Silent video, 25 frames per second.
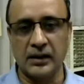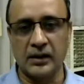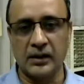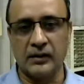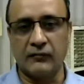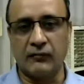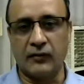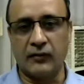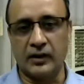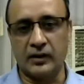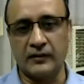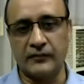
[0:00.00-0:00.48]

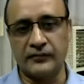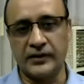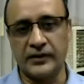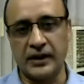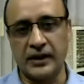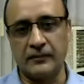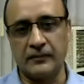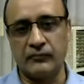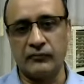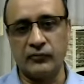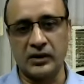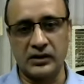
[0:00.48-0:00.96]
One of
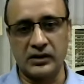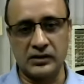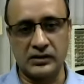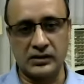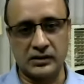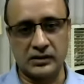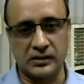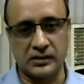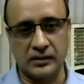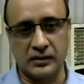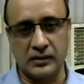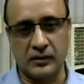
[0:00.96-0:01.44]
them which
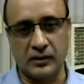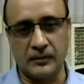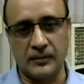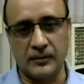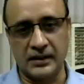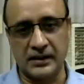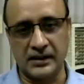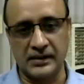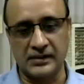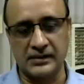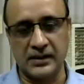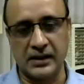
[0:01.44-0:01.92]
the government
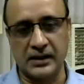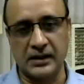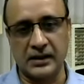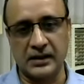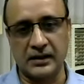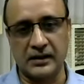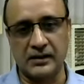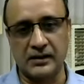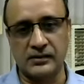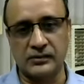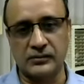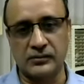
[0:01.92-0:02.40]
is taking
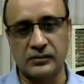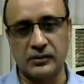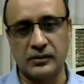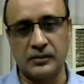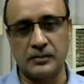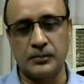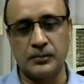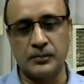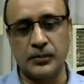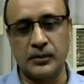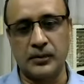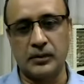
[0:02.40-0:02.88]
is to
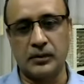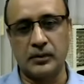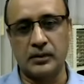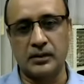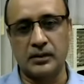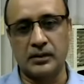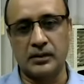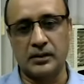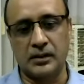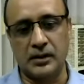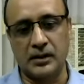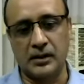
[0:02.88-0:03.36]
import
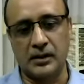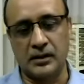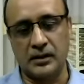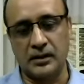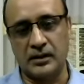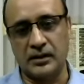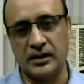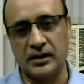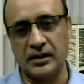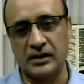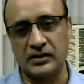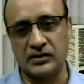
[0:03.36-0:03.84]

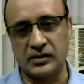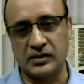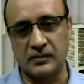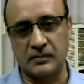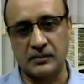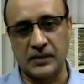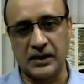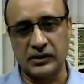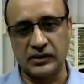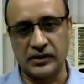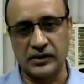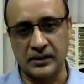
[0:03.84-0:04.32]
reduction
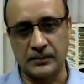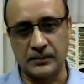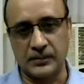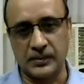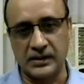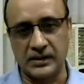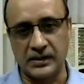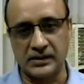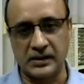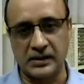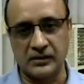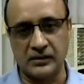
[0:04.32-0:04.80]
by
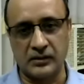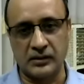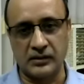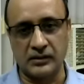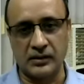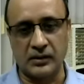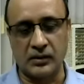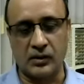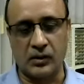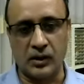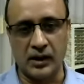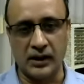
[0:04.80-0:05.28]
10% on the
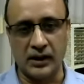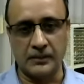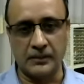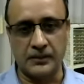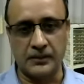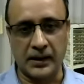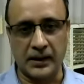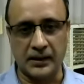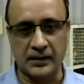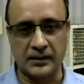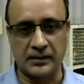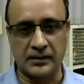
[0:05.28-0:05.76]
oil
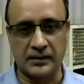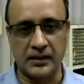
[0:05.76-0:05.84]
part.